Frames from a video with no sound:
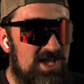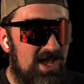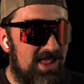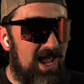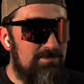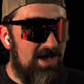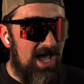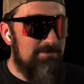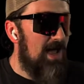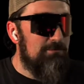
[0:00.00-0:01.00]
like
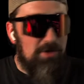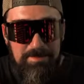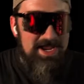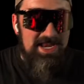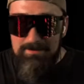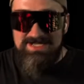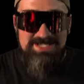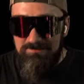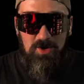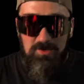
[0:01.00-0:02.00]
I'm repeating
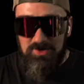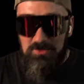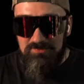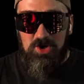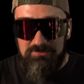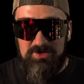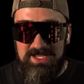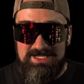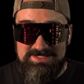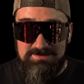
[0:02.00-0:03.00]
myself over and over and over again
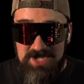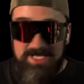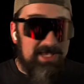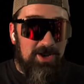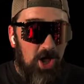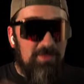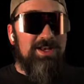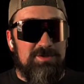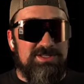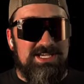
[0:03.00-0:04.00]
because I'm talking about all the
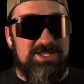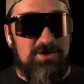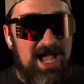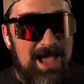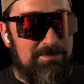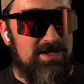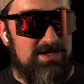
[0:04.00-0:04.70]
different things that are happening.